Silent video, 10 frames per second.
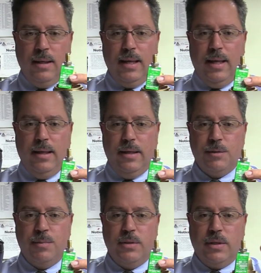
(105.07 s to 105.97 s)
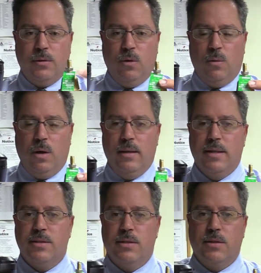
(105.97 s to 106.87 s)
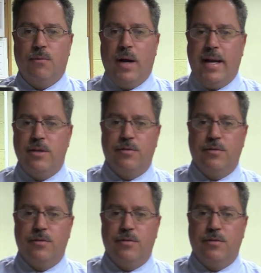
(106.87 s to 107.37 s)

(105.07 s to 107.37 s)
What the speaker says: And in this particular one, this is a range